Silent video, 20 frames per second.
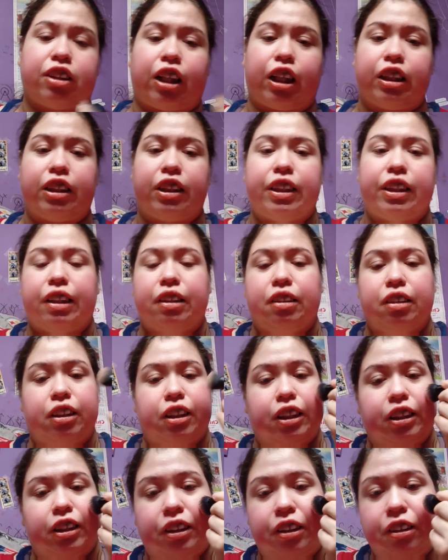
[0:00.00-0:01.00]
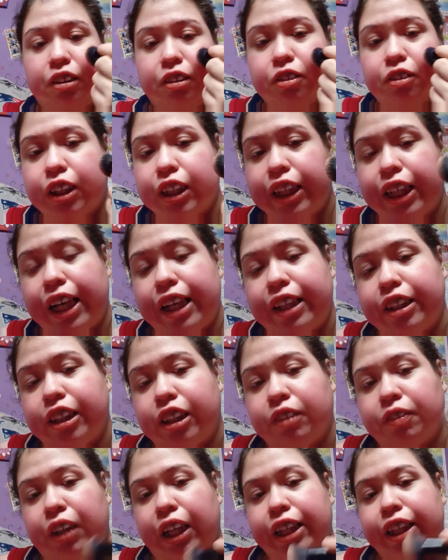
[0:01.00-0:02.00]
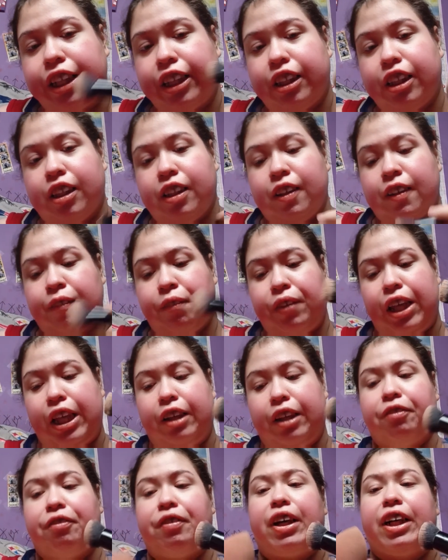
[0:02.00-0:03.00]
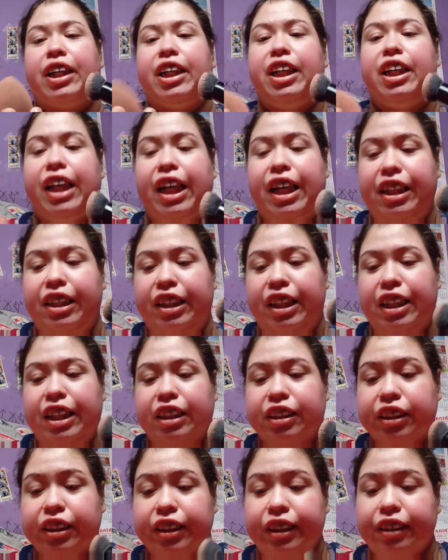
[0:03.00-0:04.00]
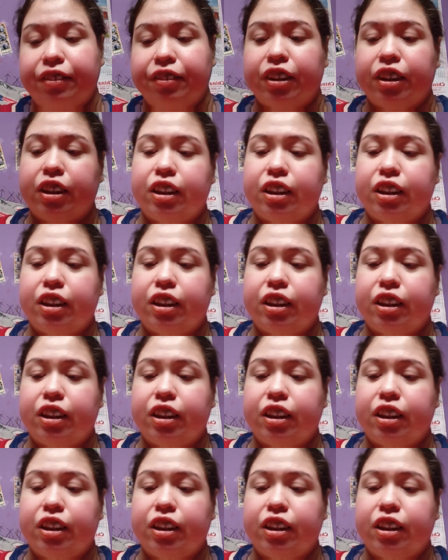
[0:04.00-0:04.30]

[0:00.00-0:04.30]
concealer because you don't want to end up like being very cakey and stuff.